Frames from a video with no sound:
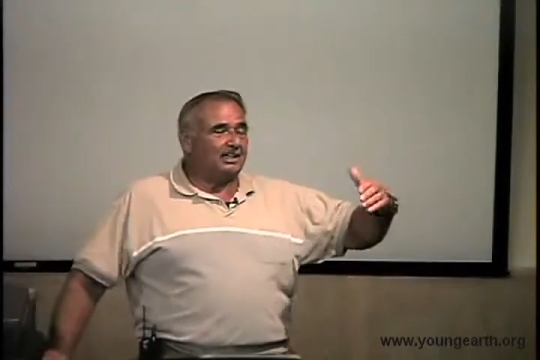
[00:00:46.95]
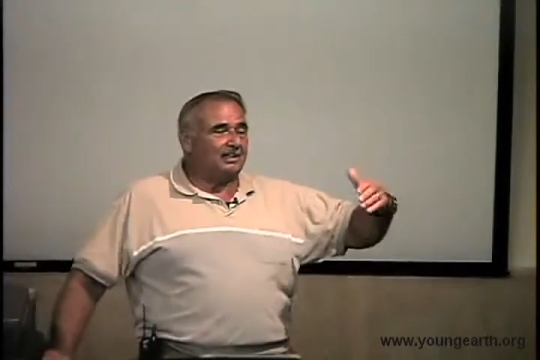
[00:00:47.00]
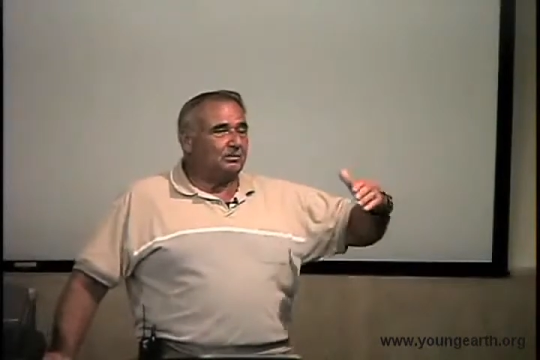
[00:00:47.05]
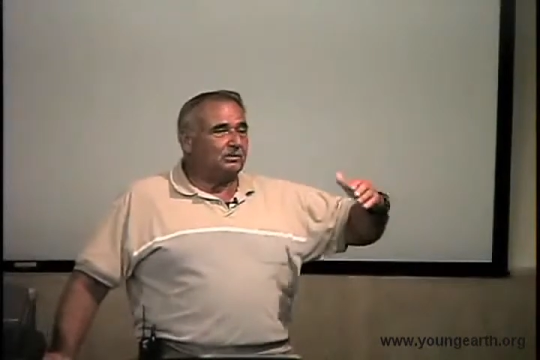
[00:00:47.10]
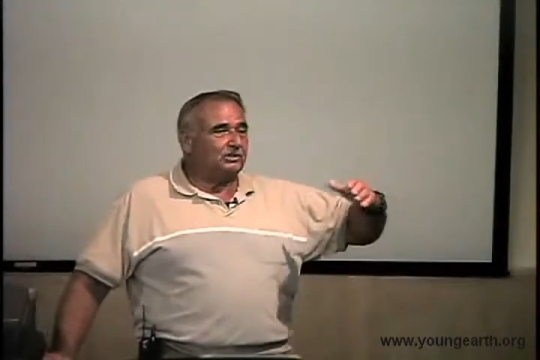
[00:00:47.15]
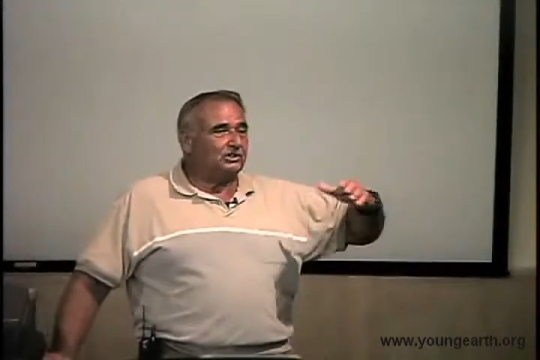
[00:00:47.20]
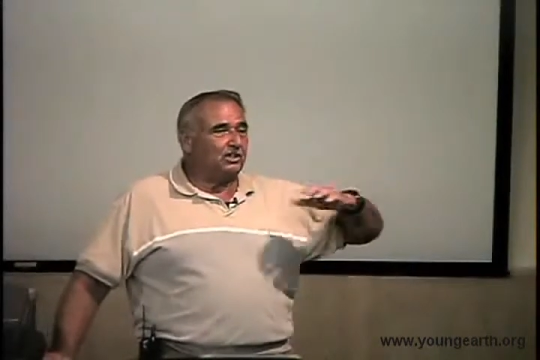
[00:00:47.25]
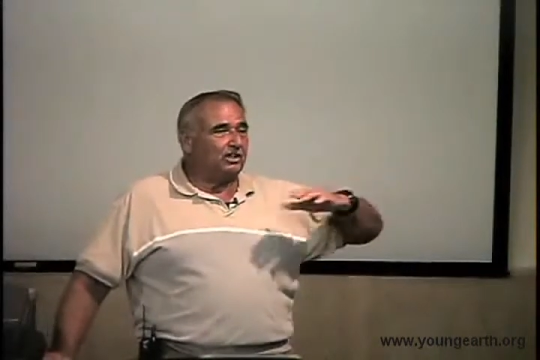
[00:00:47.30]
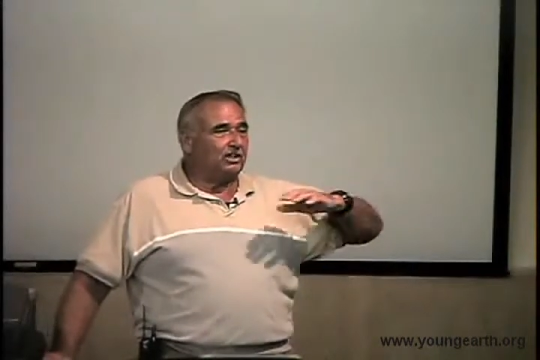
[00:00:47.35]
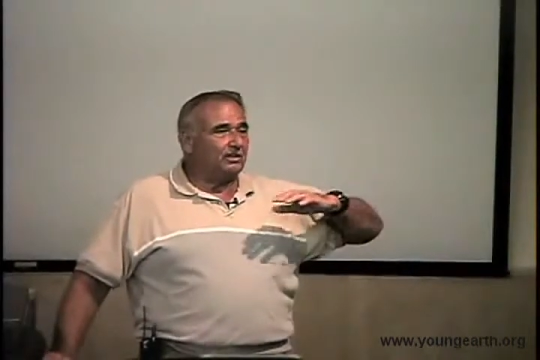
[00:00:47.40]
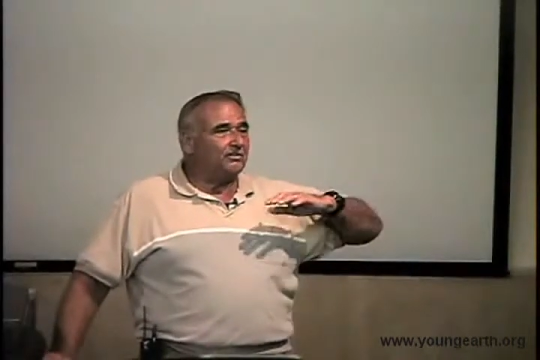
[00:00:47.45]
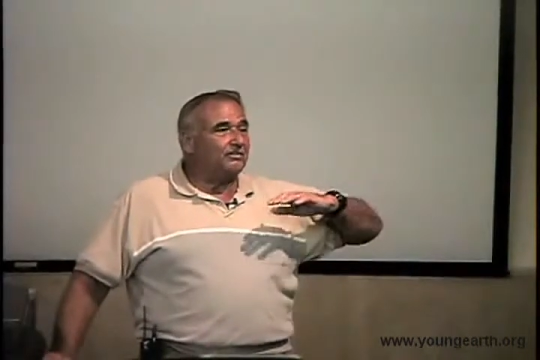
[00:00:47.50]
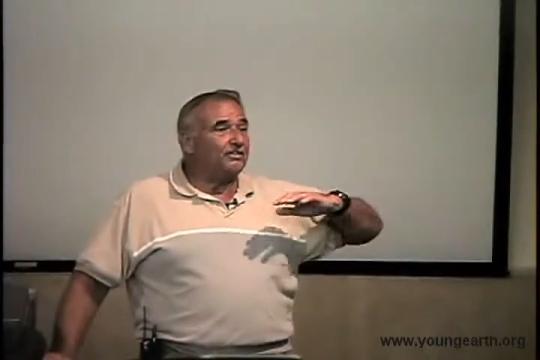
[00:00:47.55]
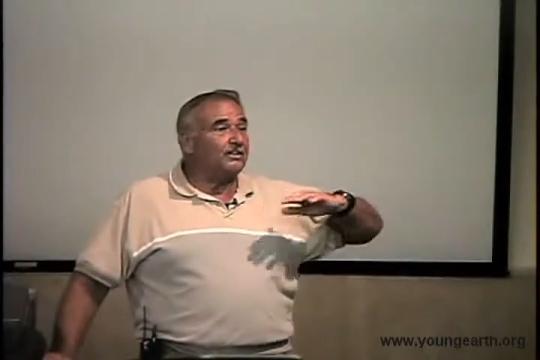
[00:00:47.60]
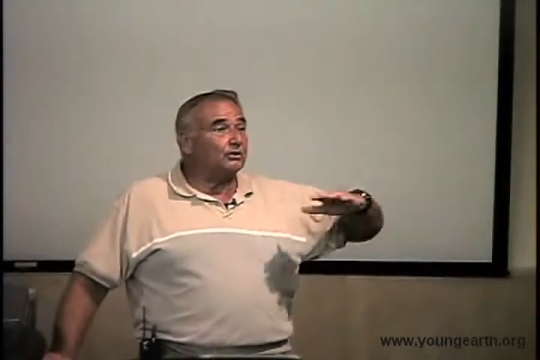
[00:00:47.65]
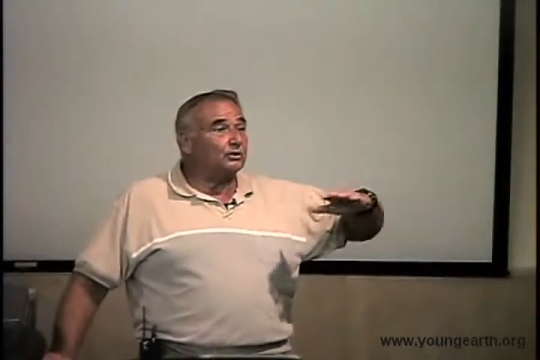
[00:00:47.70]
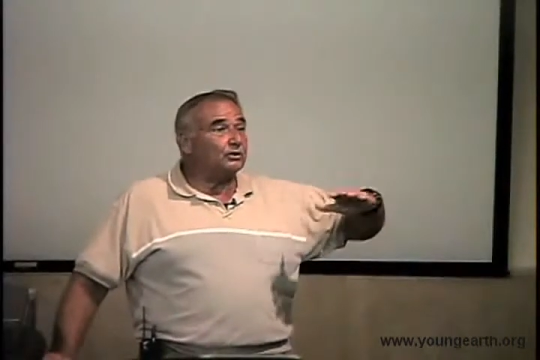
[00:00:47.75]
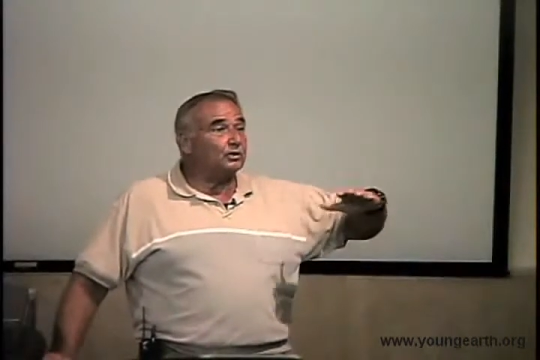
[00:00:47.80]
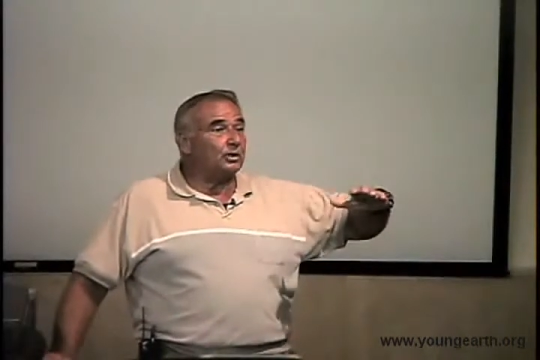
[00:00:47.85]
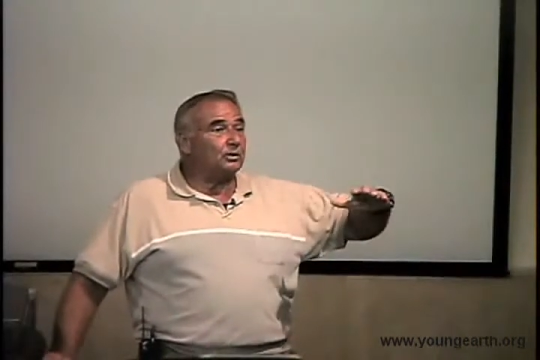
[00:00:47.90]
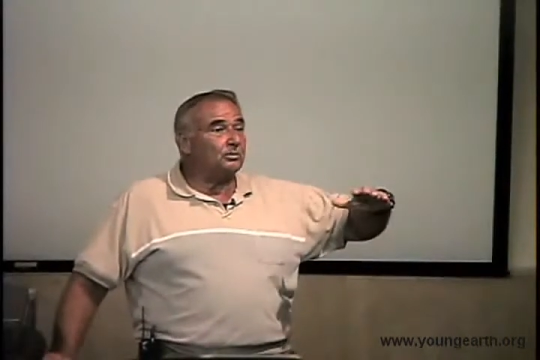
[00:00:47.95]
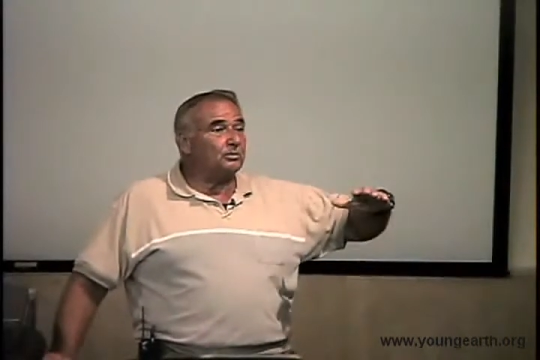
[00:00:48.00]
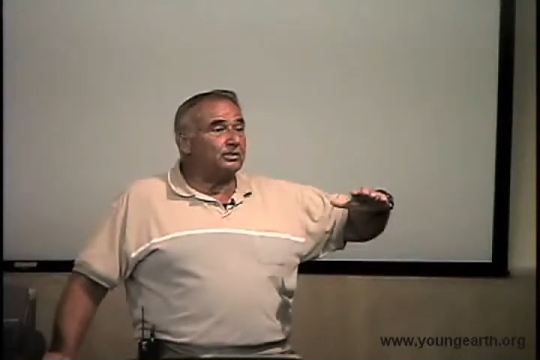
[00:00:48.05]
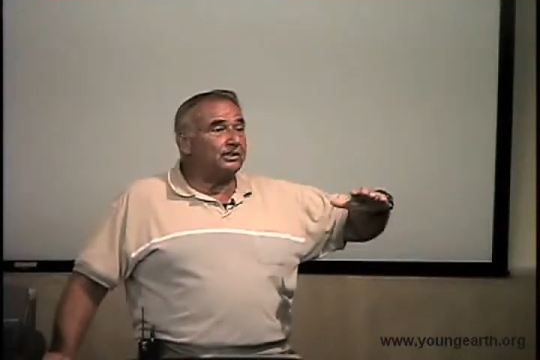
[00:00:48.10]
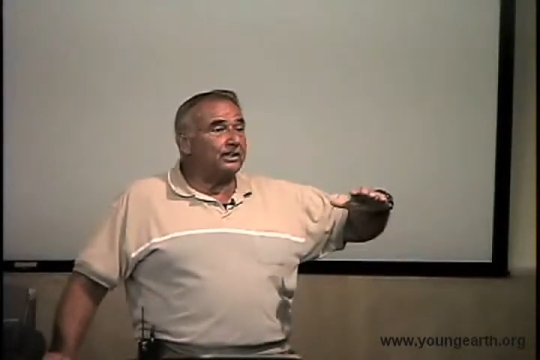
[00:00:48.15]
was on a field trip with